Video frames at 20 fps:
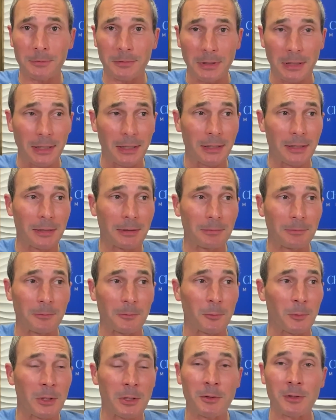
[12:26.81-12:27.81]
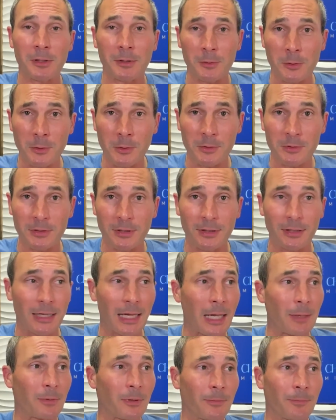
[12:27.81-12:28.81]
Like, we already knew it was going to
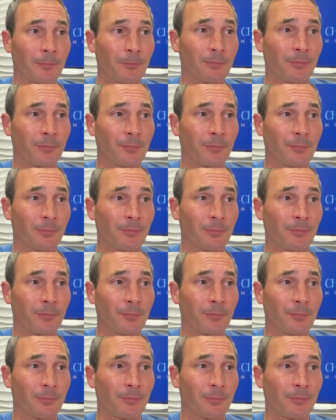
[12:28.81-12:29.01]
happen,